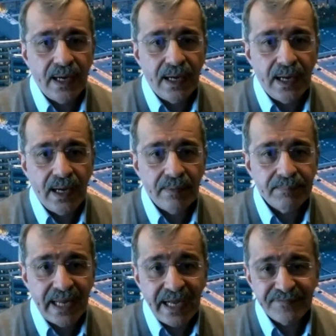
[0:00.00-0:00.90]
uh,
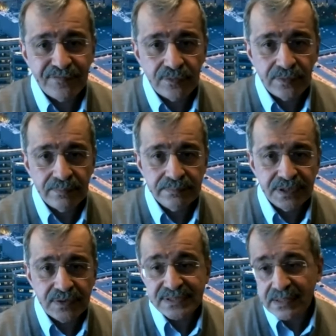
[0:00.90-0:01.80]
platform
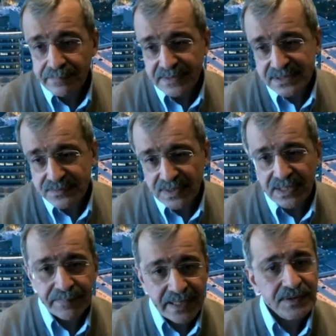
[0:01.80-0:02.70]
because lipids really
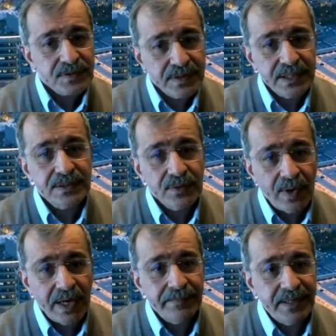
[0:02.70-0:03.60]
penetrate
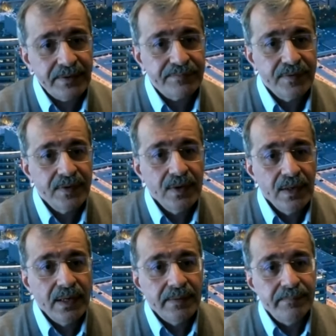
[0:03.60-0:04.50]
quite a bit of
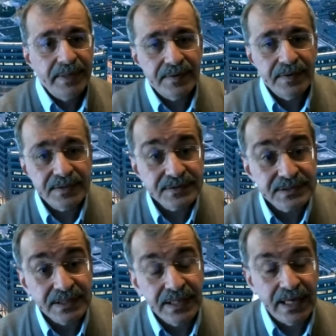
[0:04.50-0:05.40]
barriers
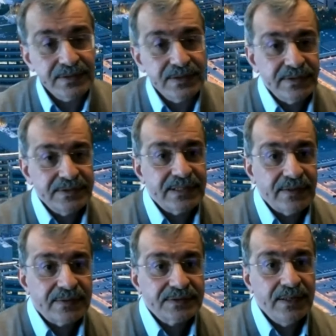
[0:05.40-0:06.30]
and get to the
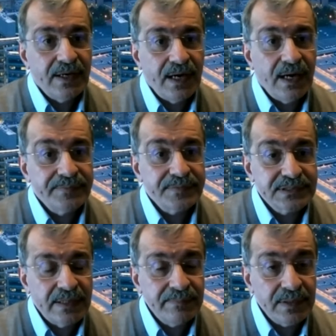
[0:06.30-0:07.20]
cells. Um,
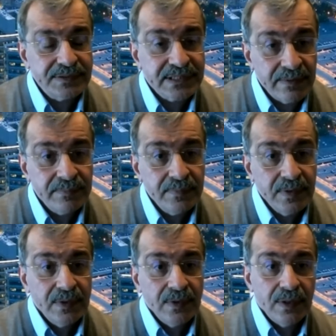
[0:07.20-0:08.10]
some some
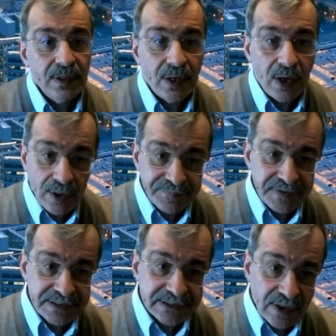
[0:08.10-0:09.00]
of
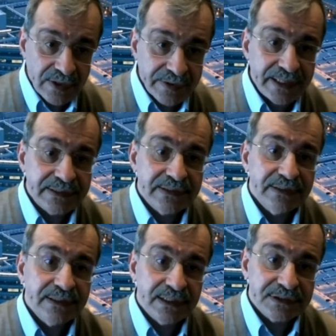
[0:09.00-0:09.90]
these targets,
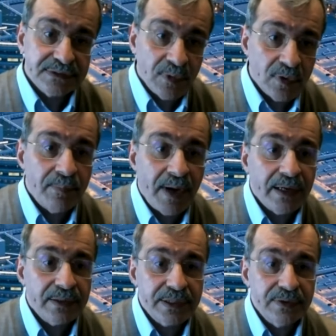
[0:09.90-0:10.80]
a small
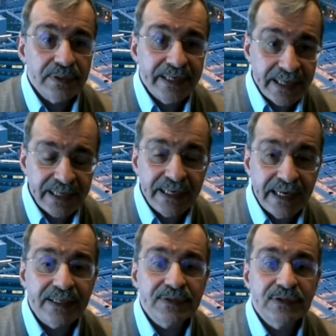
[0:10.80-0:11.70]
molecule can
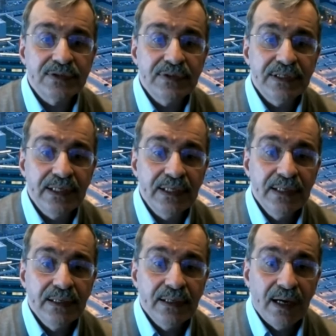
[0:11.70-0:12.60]
get to the
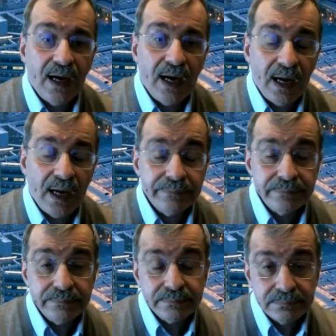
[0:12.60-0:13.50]
um,
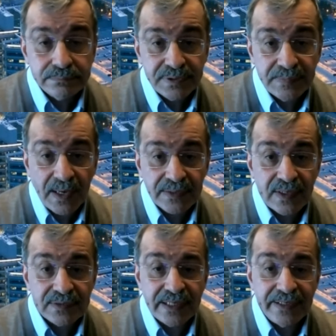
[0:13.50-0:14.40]
PPAR
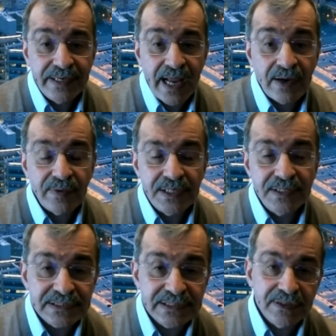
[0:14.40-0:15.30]
delta, and now
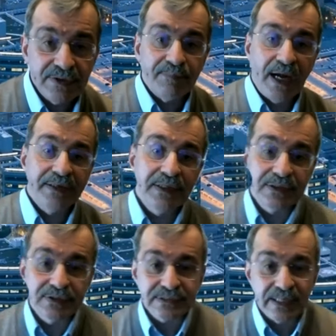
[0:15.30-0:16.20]
instead of binding
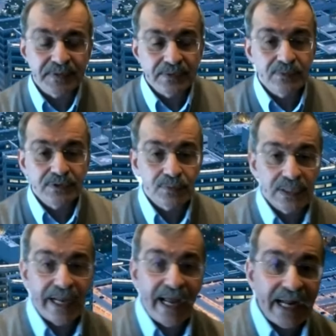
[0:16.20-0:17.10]
to something which will
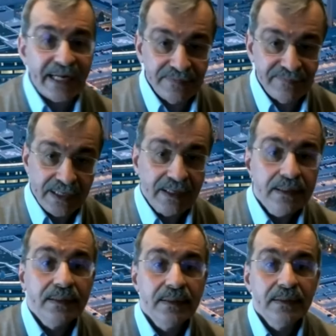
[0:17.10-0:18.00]
activate it,
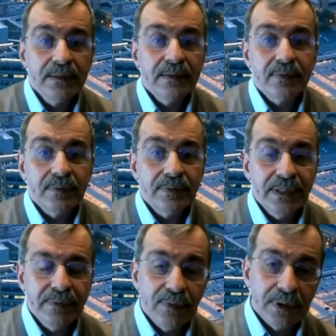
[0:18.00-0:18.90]
we
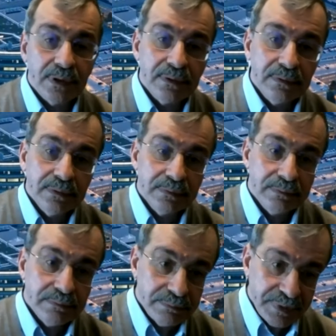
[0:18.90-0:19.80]
will
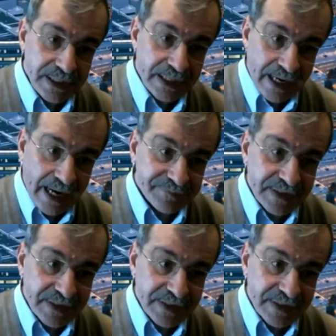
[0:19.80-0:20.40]
be have the